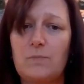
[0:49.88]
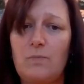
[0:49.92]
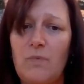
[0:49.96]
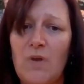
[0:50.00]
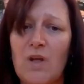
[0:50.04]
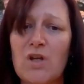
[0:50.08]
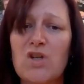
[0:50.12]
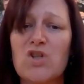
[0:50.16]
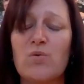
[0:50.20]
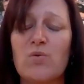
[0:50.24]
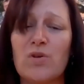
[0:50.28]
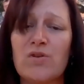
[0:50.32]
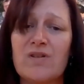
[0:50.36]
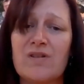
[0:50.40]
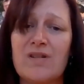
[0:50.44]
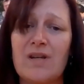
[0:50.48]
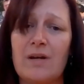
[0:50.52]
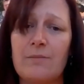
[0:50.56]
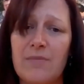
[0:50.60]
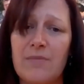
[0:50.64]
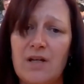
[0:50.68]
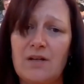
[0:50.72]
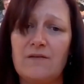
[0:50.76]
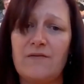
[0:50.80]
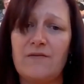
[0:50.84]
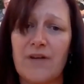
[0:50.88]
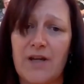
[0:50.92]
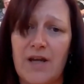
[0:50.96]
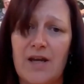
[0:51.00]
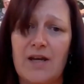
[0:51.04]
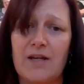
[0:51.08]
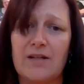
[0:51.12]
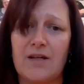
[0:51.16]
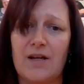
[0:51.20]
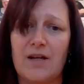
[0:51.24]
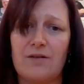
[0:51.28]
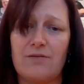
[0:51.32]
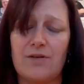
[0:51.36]
So what does that mean for
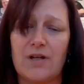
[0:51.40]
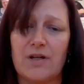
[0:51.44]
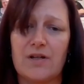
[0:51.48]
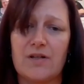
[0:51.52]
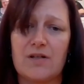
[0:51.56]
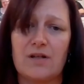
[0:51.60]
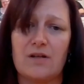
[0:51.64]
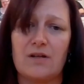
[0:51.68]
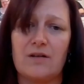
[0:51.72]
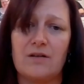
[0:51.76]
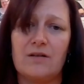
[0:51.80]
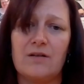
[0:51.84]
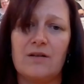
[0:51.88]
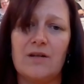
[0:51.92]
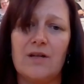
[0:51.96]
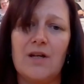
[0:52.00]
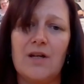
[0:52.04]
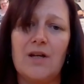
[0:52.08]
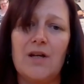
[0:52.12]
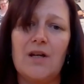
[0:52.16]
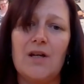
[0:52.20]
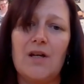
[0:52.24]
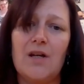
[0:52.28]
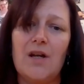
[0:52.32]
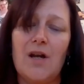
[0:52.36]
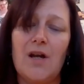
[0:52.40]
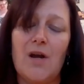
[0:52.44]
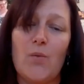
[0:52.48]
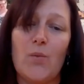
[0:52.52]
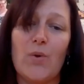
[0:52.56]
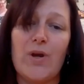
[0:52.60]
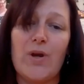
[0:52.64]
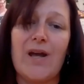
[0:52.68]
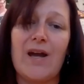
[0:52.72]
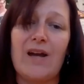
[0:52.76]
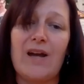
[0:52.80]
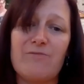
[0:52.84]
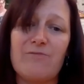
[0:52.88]
CareDirector? We
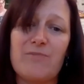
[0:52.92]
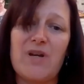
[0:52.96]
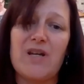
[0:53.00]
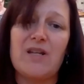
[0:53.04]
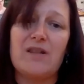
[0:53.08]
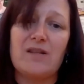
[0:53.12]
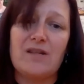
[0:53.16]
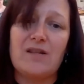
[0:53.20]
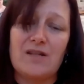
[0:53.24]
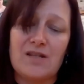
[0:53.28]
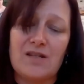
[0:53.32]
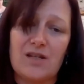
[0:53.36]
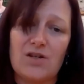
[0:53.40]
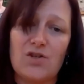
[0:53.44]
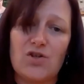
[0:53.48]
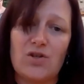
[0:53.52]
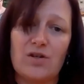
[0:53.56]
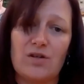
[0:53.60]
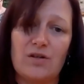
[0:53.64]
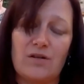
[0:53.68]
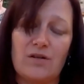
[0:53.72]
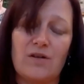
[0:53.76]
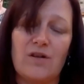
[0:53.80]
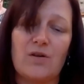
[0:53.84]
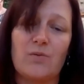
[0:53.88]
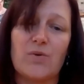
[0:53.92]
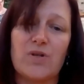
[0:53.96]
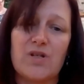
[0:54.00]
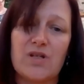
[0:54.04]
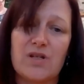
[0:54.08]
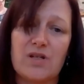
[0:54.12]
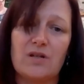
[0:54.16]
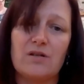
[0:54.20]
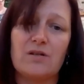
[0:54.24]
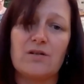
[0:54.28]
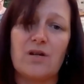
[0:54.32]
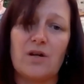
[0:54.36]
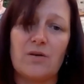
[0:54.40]
have made the decision that we're
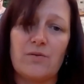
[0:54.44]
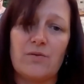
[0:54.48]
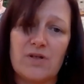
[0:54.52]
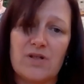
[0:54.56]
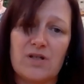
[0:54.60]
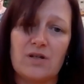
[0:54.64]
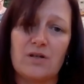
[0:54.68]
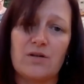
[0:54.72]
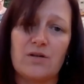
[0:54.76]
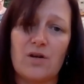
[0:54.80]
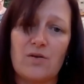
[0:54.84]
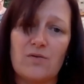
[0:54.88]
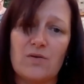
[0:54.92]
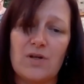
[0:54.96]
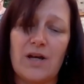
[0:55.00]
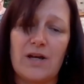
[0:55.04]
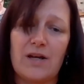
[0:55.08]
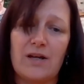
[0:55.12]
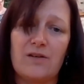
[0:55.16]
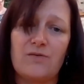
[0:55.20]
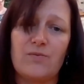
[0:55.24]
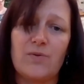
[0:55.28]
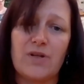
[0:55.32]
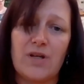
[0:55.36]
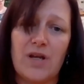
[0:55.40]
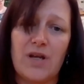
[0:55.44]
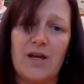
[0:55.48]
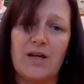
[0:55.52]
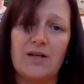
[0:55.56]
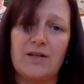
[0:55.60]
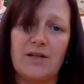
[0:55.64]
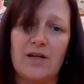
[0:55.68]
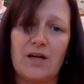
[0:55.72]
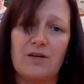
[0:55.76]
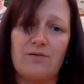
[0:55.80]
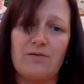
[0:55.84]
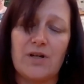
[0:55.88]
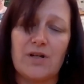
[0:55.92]
still going to go live with
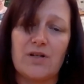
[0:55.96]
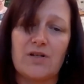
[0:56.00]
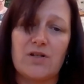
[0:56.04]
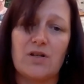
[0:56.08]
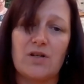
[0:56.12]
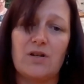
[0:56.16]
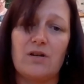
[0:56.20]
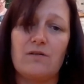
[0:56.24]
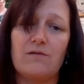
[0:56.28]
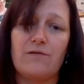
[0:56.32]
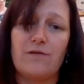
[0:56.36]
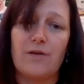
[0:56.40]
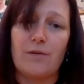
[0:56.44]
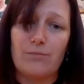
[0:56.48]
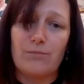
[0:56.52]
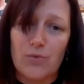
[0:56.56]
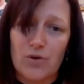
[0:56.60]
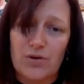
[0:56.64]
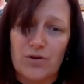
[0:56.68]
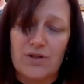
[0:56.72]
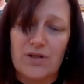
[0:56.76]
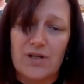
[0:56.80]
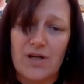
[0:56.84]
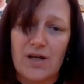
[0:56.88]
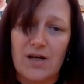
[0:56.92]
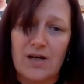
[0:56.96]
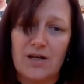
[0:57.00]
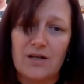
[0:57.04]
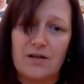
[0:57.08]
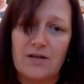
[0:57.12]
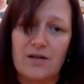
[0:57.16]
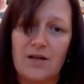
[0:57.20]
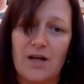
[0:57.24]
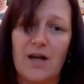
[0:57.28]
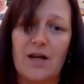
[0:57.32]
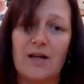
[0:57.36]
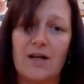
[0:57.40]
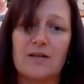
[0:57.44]
CareDirector from Monday,
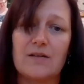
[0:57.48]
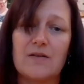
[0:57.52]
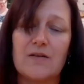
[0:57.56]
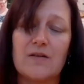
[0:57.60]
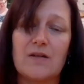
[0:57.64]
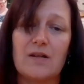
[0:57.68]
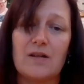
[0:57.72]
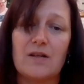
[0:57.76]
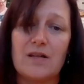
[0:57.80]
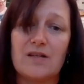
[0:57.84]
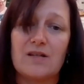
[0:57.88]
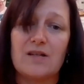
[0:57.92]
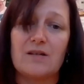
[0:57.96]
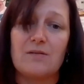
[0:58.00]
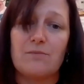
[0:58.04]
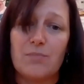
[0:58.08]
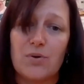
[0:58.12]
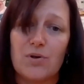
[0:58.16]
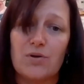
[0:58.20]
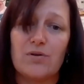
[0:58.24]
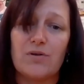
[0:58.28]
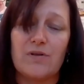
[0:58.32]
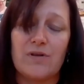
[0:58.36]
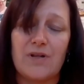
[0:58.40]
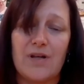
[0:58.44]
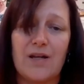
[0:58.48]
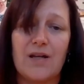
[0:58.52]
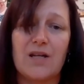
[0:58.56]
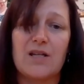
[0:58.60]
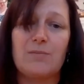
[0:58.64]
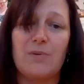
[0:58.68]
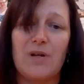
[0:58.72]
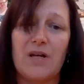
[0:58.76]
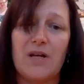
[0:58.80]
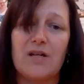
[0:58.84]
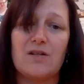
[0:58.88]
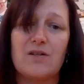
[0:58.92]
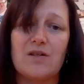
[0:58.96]
and it's important that I
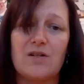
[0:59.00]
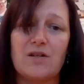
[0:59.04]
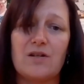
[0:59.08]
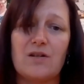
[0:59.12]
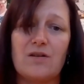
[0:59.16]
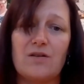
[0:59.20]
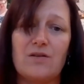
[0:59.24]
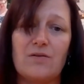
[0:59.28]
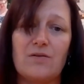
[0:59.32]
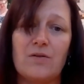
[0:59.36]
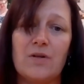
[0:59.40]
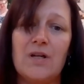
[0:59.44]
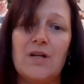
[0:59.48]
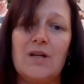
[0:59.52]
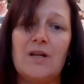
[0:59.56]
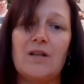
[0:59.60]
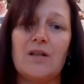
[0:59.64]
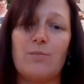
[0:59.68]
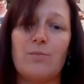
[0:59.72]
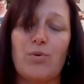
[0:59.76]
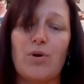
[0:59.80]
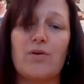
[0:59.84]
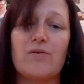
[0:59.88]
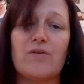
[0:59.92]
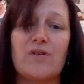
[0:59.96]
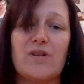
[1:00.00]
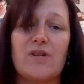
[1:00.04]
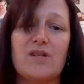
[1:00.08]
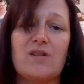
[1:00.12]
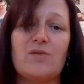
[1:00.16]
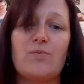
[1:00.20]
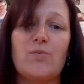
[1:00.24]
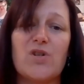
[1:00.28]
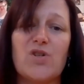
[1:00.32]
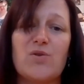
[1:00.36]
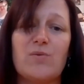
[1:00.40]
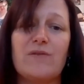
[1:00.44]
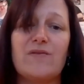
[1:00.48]
explain to you the process in
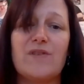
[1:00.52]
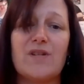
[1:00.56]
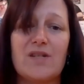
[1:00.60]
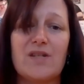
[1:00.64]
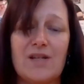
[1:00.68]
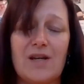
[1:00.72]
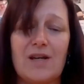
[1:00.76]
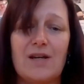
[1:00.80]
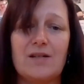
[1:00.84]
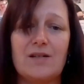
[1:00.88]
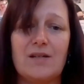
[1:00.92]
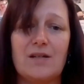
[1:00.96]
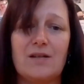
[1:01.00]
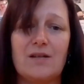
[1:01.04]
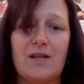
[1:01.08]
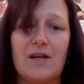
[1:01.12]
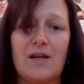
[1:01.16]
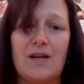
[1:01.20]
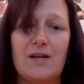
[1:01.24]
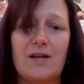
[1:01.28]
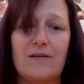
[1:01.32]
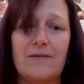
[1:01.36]
which we've decided that.